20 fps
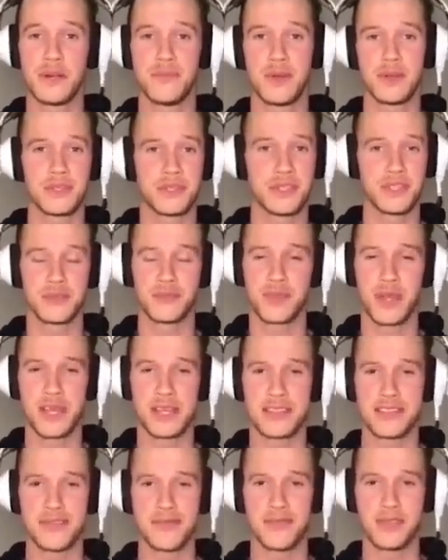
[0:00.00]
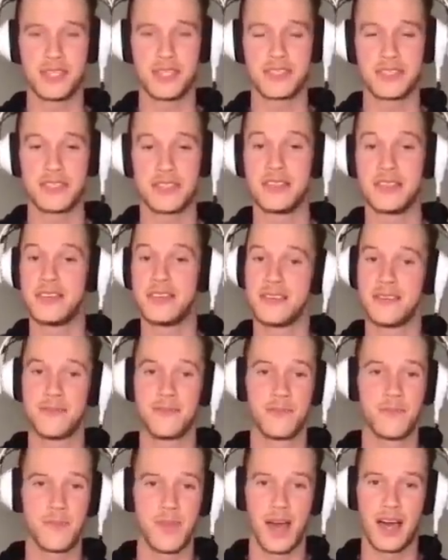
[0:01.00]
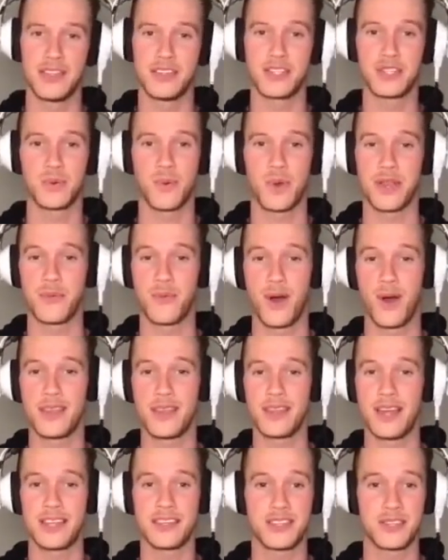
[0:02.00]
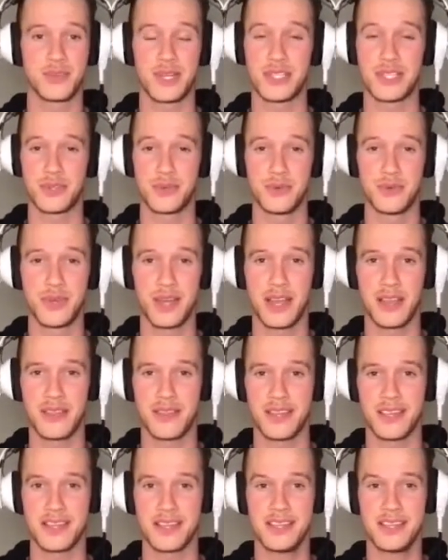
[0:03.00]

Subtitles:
Most of those players I've listed under 21, under 22 kind of thing.